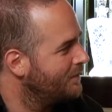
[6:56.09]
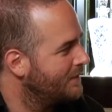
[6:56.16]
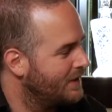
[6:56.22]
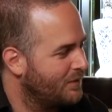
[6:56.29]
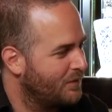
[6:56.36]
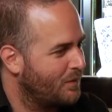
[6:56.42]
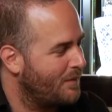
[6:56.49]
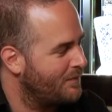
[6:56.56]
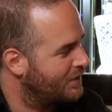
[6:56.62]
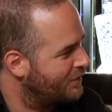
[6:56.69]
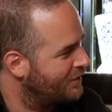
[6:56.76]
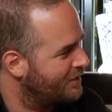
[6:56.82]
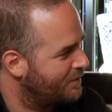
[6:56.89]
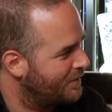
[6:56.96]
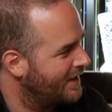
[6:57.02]
but there was one with
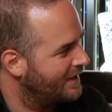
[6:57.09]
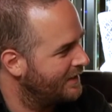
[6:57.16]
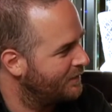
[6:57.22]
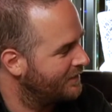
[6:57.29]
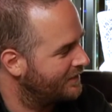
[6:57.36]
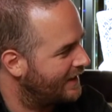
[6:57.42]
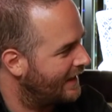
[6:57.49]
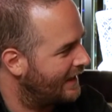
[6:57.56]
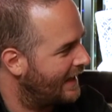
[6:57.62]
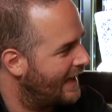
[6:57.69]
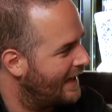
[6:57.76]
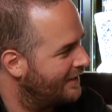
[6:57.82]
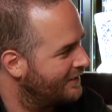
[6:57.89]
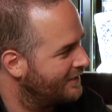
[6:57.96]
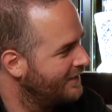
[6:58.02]
Chris Brown that was cut
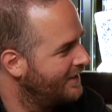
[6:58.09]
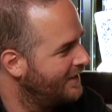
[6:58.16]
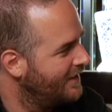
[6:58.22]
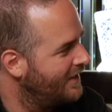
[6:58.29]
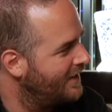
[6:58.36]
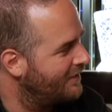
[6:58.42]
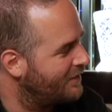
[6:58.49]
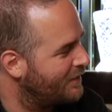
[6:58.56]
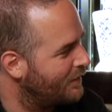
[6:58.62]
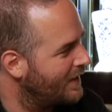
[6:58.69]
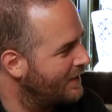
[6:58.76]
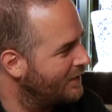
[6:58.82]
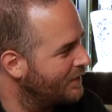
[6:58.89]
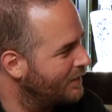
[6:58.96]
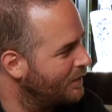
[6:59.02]
out of the
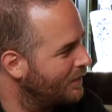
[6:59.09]
record.